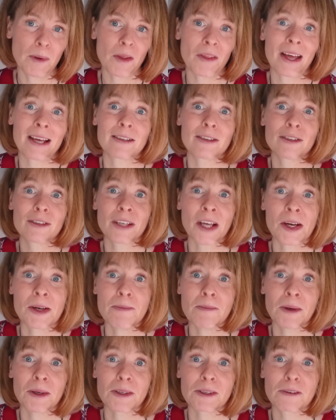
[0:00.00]
But there's
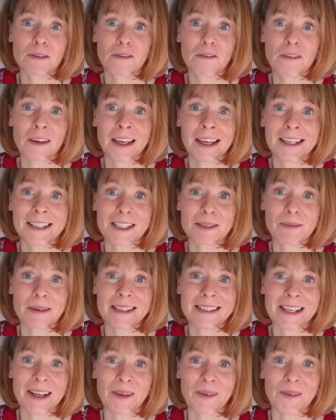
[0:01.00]
so much fear to
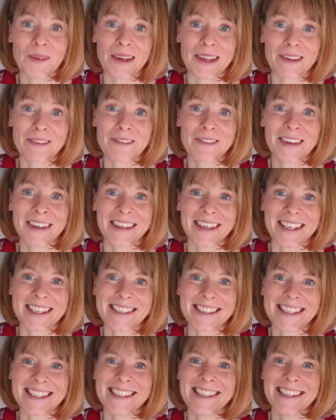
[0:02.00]
be dealt with
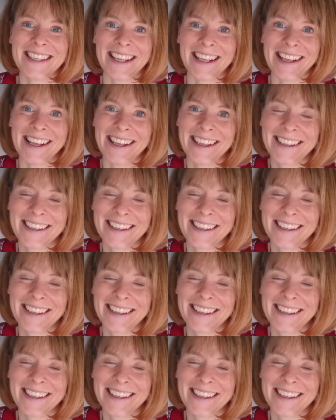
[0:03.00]
first, isn't there?